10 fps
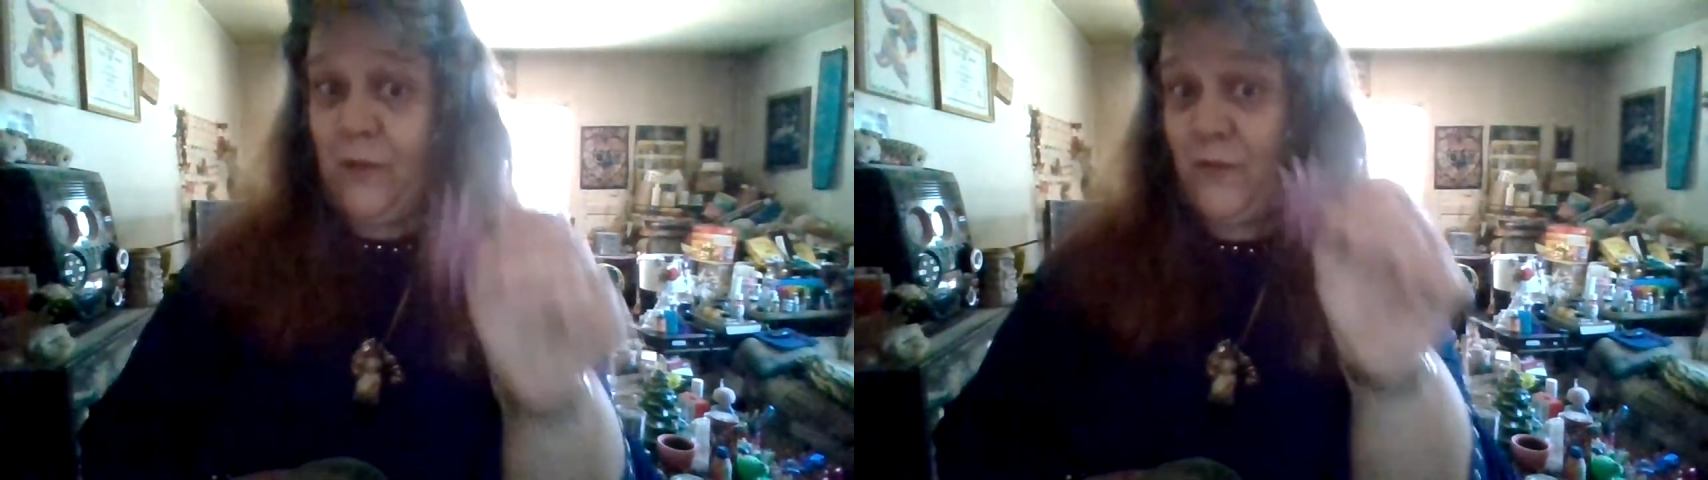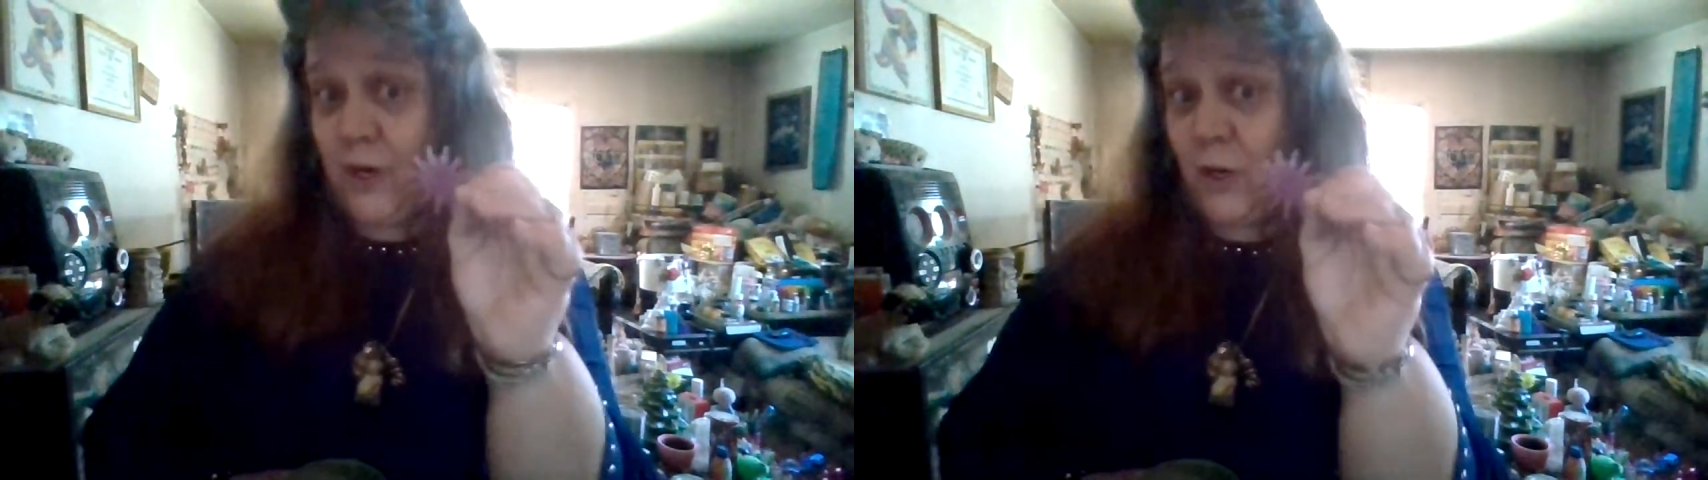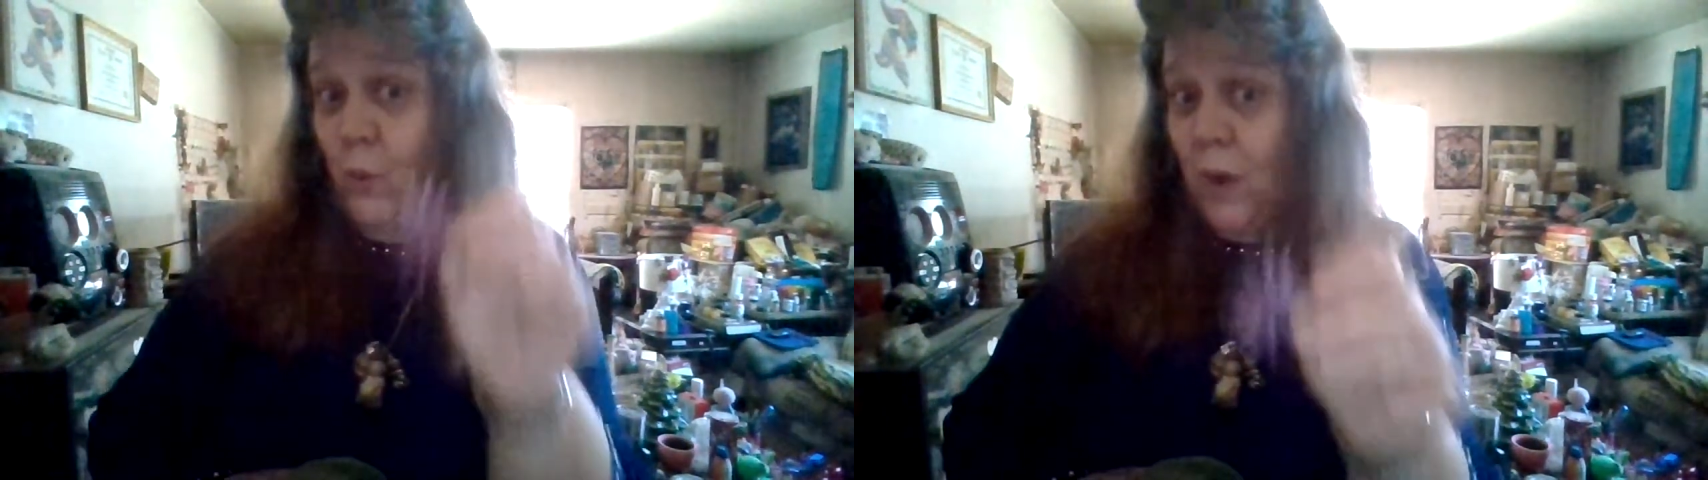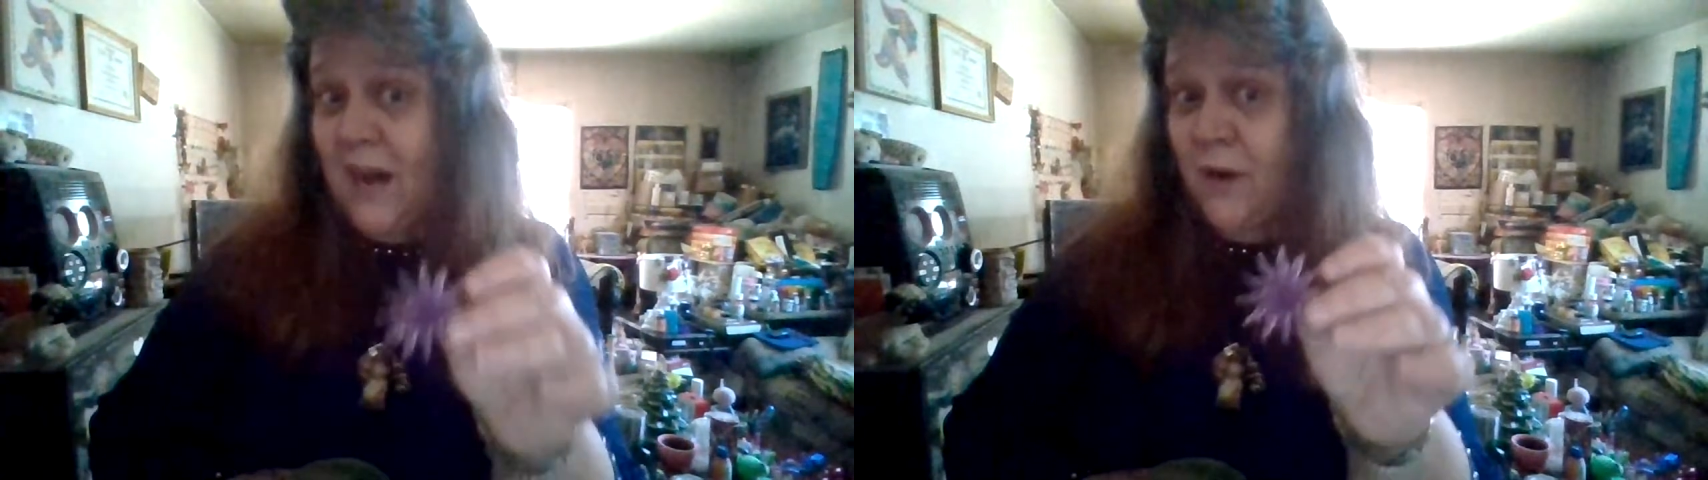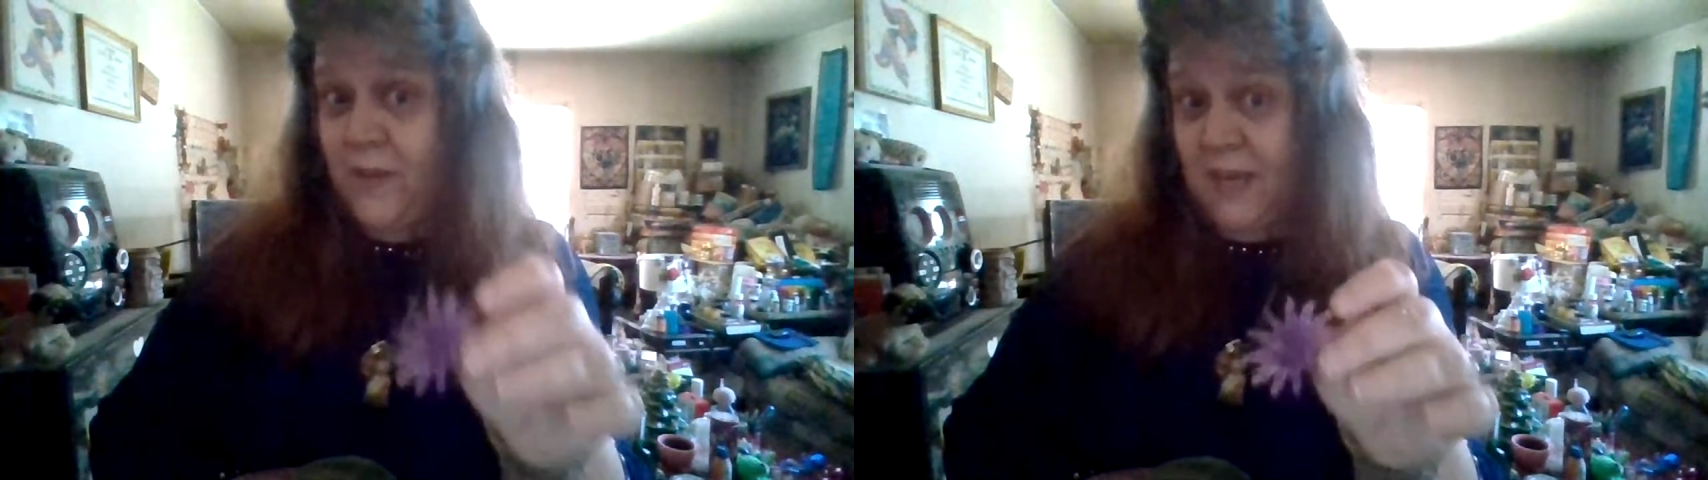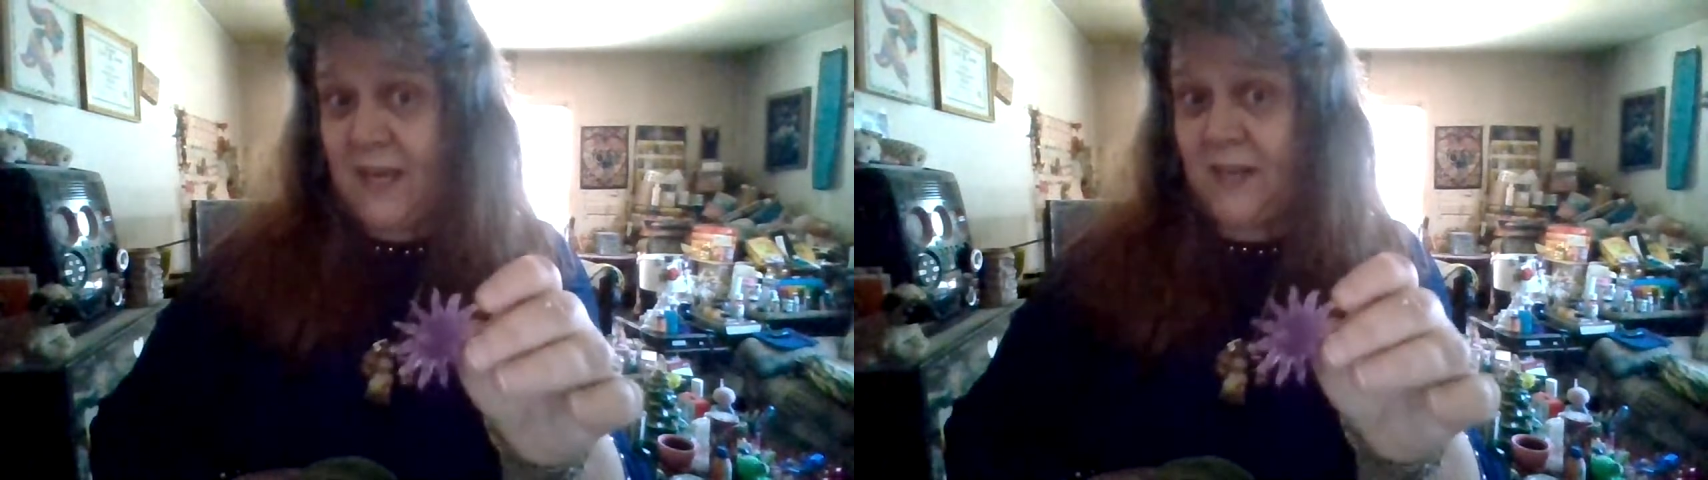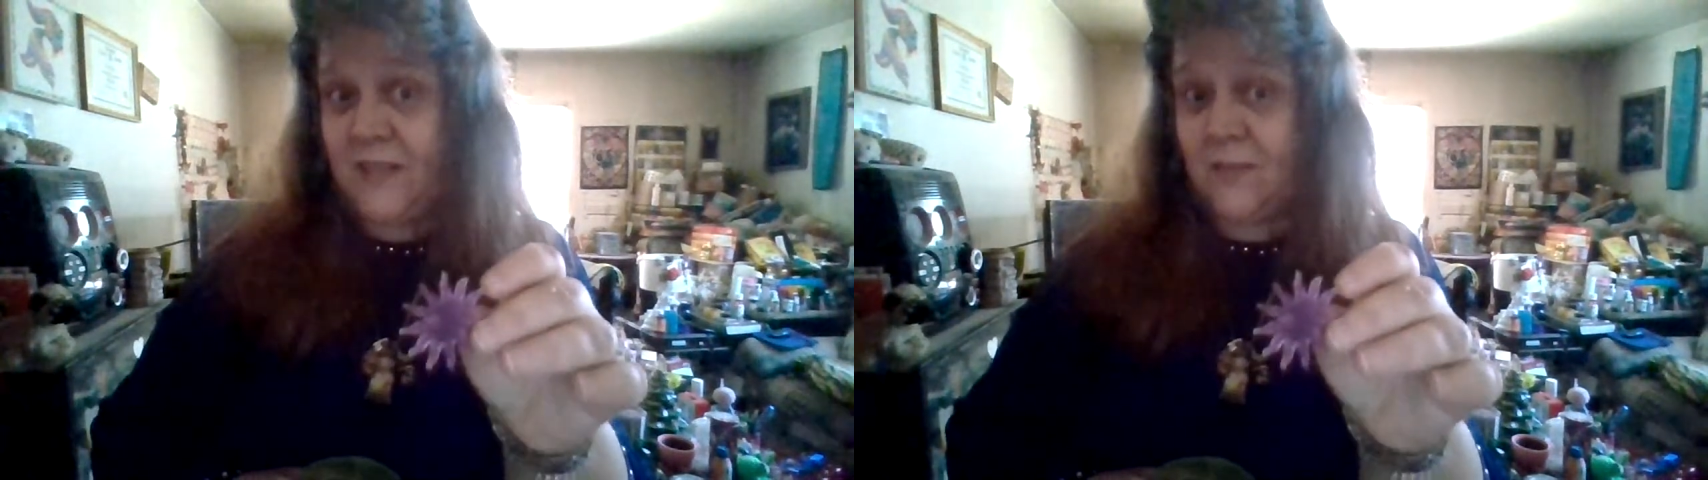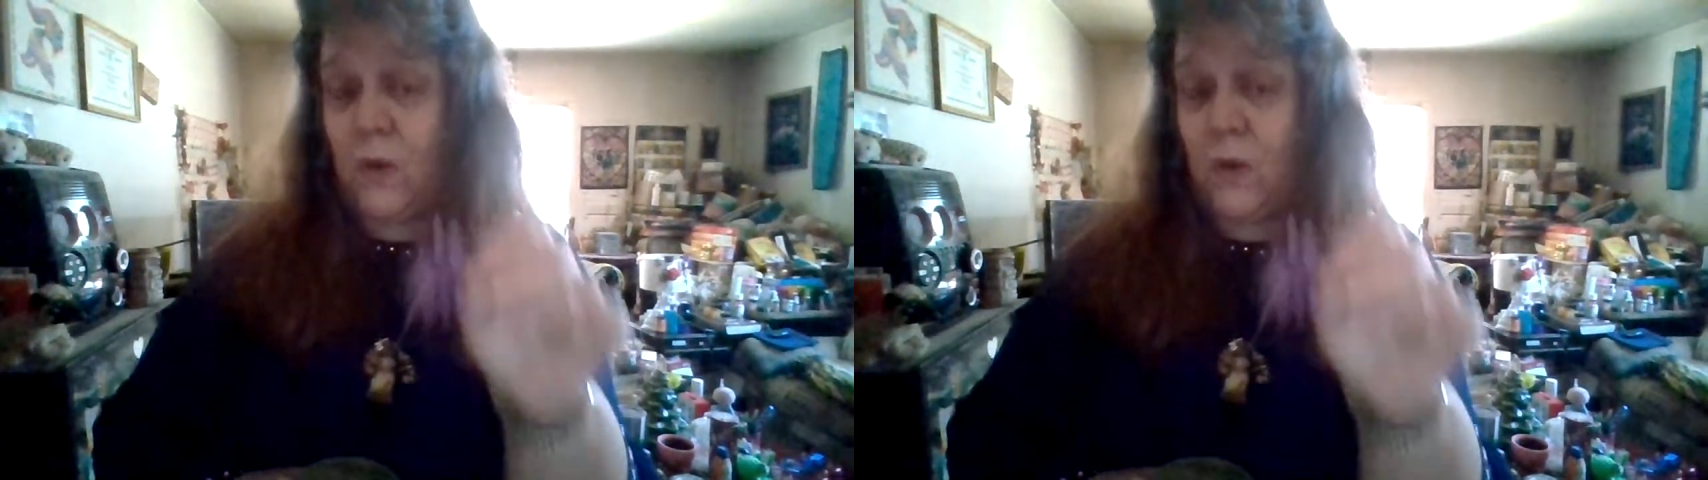if you're going to wear these,